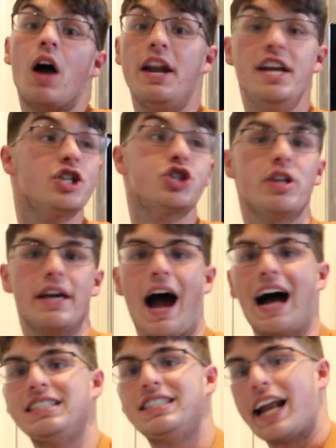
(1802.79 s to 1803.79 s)
initially
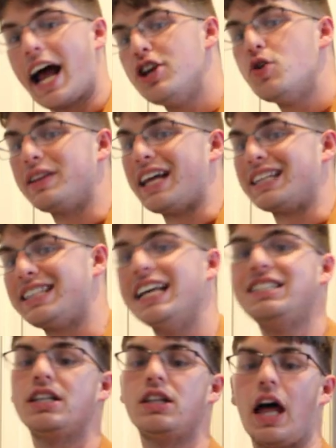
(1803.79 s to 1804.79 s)
I said I knew what that
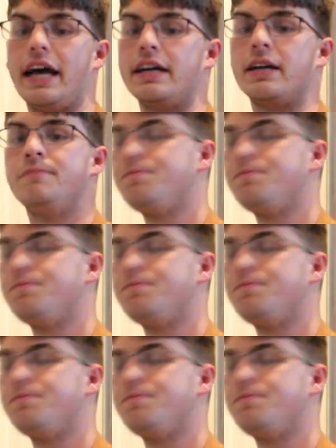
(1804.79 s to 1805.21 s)
tasted like.